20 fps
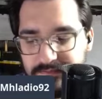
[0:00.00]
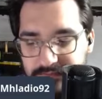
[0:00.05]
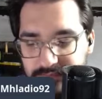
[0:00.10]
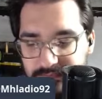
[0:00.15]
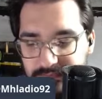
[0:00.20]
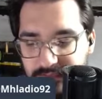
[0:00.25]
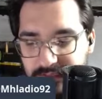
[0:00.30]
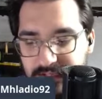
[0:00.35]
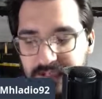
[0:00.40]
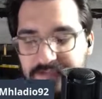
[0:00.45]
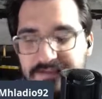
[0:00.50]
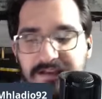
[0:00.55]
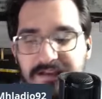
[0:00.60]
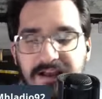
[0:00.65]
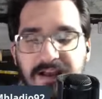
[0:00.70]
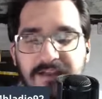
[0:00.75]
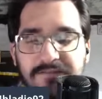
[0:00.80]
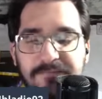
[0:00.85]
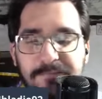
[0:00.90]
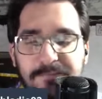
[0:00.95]
I
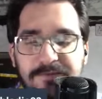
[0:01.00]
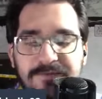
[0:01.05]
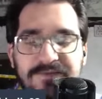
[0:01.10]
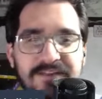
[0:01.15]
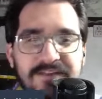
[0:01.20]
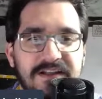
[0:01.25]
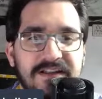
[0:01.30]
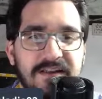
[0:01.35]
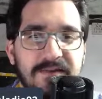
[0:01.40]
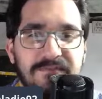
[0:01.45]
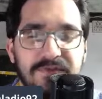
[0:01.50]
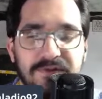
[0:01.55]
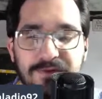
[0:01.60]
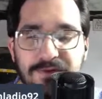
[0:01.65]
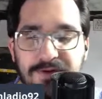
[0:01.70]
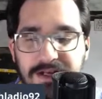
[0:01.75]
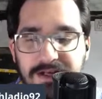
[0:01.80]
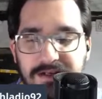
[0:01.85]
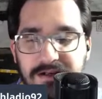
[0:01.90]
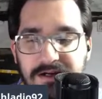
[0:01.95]
foresee them
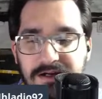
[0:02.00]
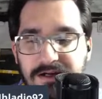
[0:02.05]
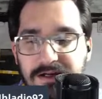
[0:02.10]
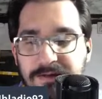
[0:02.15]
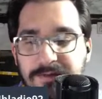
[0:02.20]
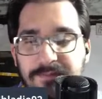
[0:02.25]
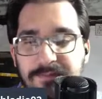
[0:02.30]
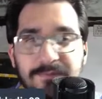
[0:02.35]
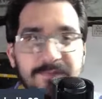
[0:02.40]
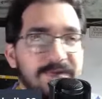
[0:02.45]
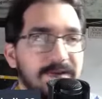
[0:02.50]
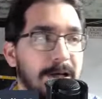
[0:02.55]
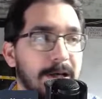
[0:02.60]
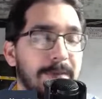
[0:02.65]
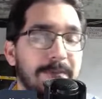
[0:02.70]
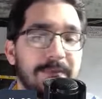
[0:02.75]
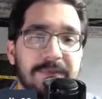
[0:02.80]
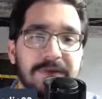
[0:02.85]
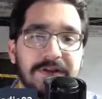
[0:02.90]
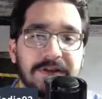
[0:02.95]
doing
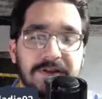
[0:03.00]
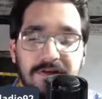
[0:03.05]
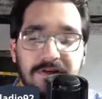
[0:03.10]
some,